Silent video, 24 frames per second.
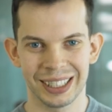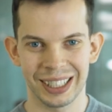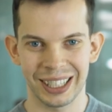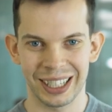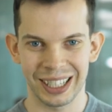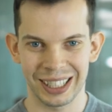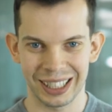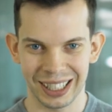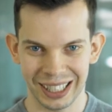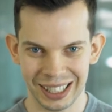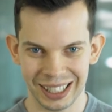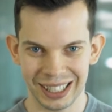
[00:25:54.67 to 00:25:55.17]

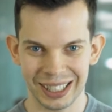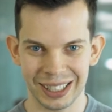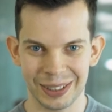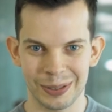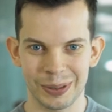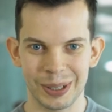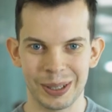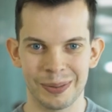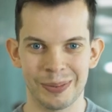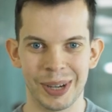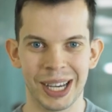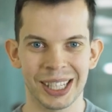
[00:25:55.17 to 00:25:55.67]
And I think
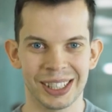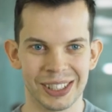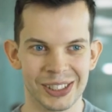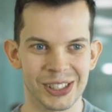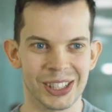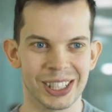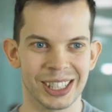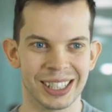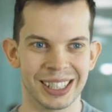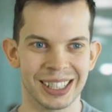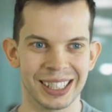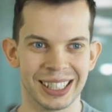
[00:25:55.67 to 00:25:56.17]
we manage
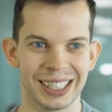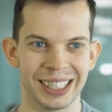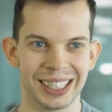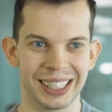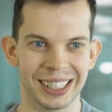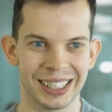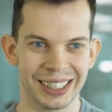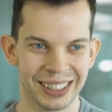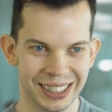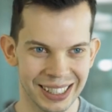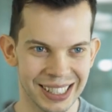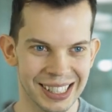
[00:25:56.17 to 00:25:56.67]
it
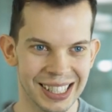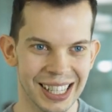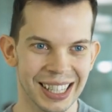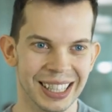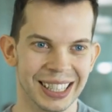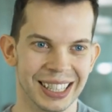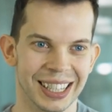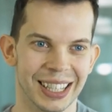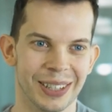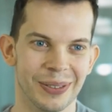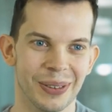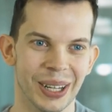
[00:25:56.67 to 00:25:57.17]
uh,
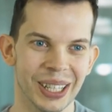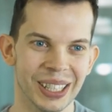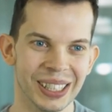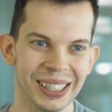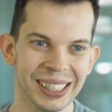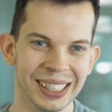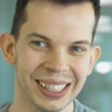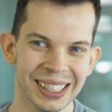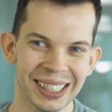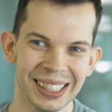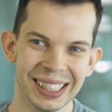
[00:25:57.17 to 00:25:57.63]
decently well.